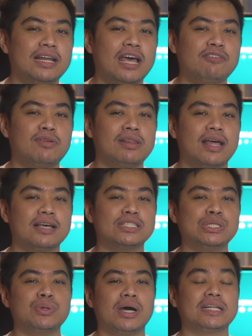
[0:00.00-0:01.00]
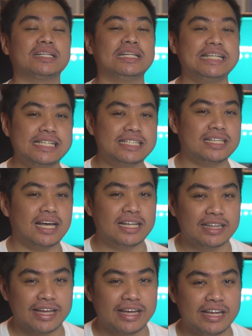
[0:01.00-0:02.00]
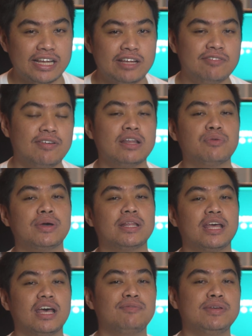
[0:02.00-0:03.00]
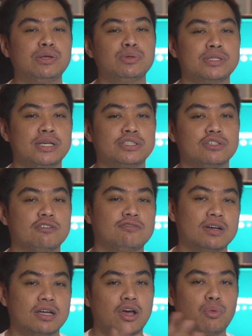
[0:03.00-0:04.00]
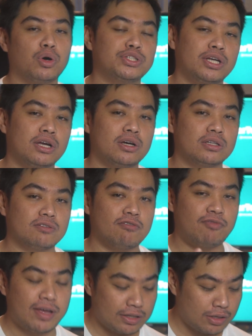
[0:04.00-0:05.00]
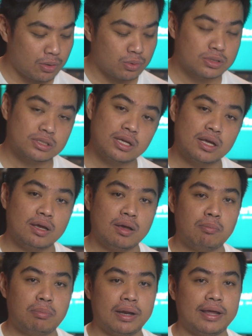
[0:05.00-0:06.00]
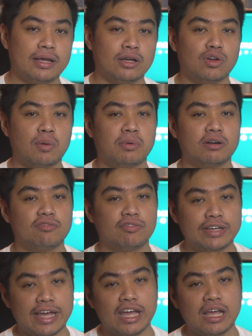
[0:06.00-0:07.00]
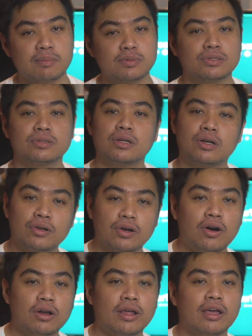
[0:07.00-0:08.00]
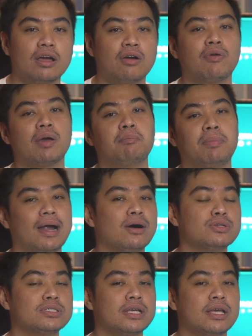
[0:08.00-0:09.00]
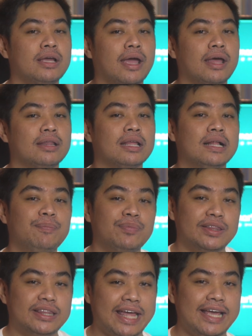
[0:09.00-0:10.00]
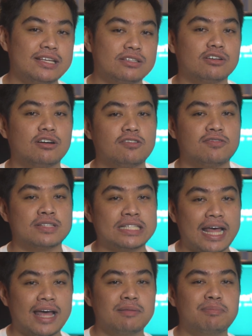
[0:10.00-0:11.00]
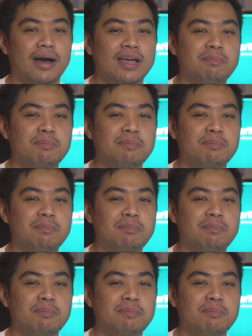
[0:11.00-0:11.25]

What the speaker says: life will last you at least a day even with heavy usage of watching a lot of videos, playing a number of games, calling, web browsing, and days of standby